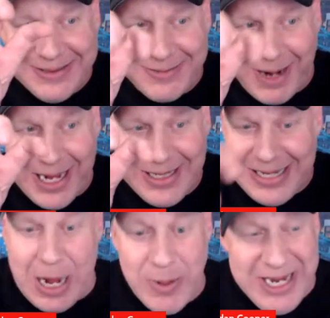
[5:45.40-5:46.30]
right?
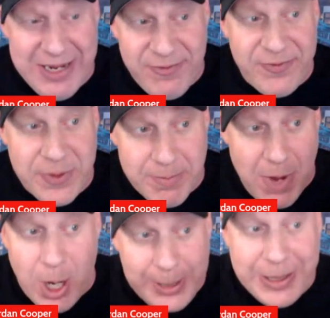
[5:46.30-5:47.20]
Now, if the
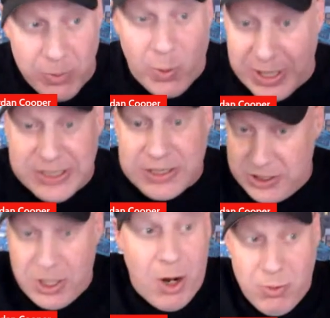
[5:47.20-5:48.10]
market was,
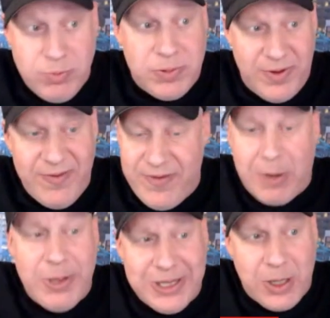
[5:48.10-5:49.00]

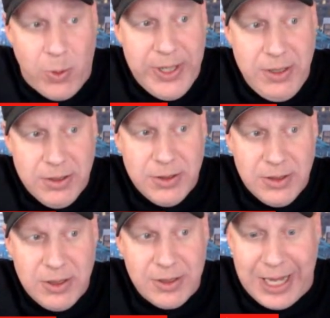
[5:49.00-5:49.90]
very liquid,
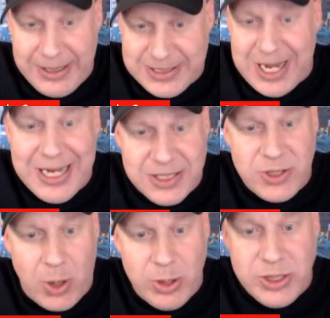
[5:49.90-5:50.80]
like sides and
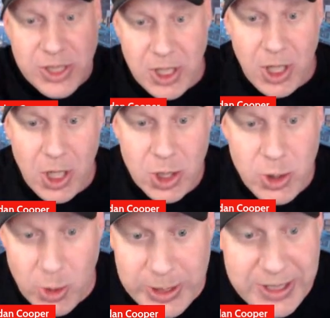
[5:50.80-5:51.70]
totals,
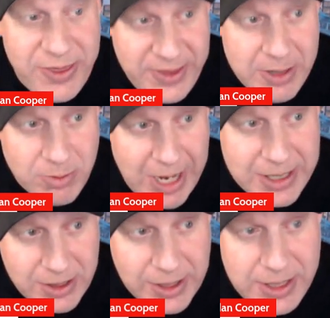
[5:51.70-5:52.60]
you could
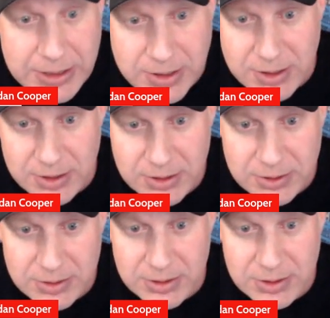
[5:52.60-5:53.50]
theoretically
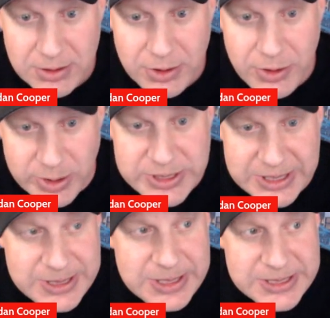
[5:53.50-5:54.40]
use
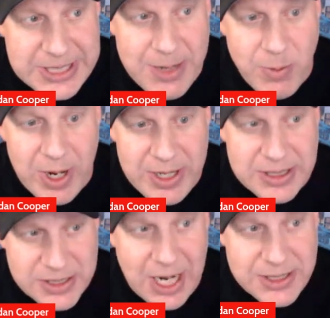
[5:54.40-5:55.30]
this in the same way
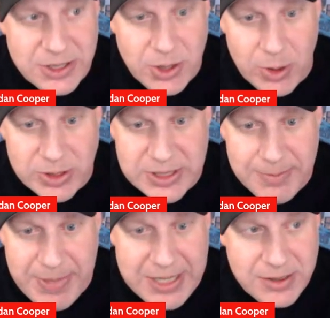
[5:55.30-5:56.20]
in sides and totals
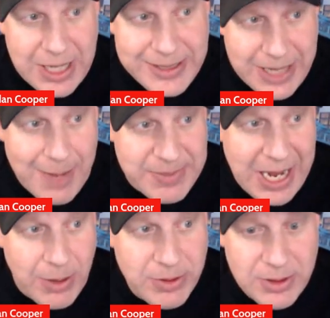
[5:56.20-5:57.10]
and bet like top
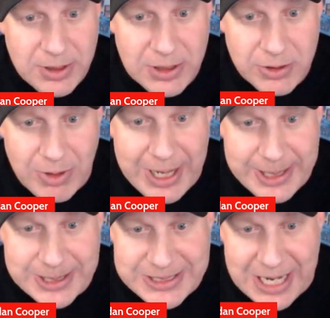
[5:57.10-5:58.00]
down, right? You
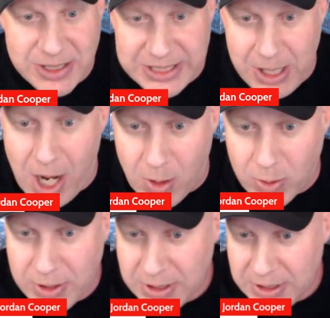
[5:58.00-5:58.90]
could say it's like, oh,